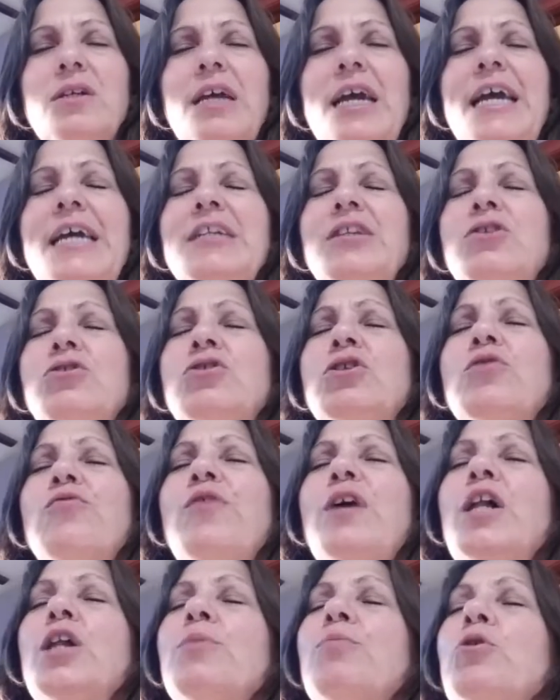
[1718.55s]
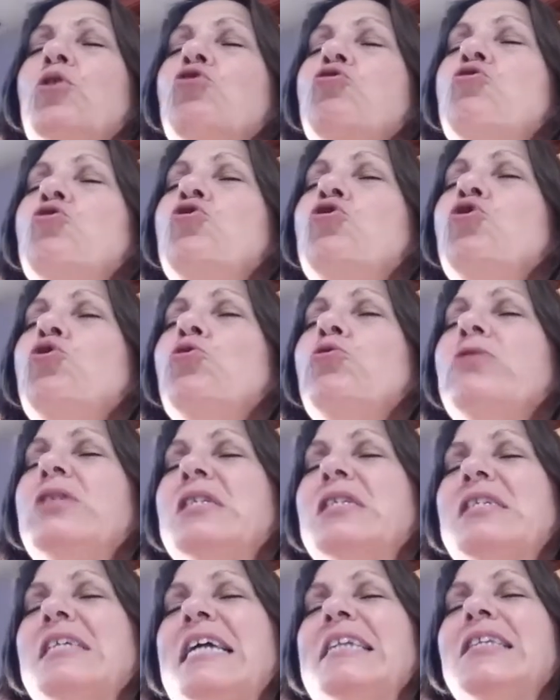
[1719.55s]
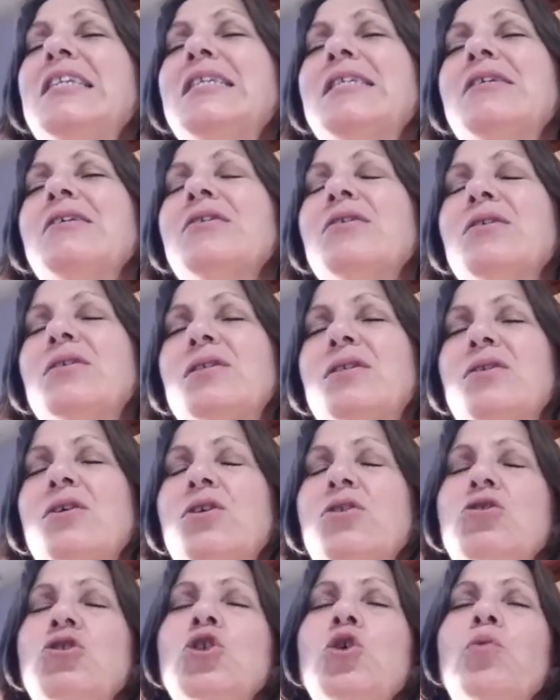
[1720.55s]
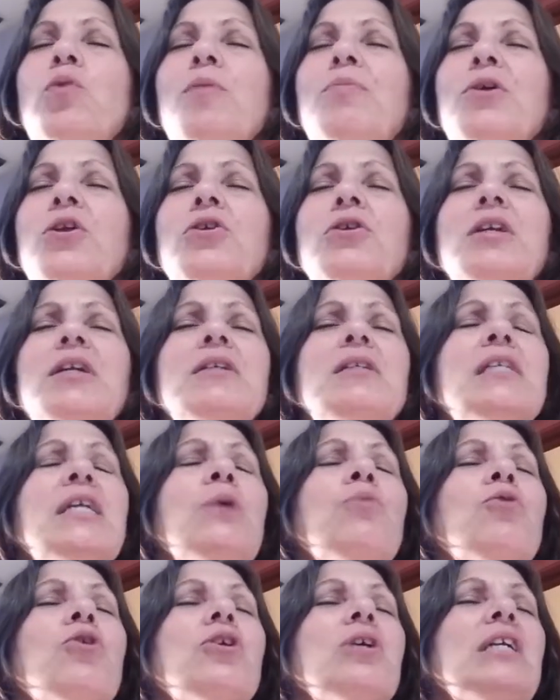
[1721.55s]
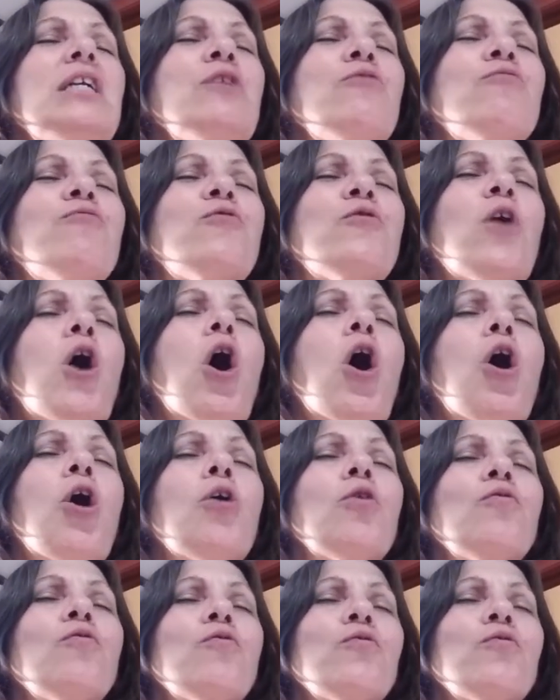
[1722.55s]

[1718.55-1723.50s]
and develop new senses, new abilities. They will evolve.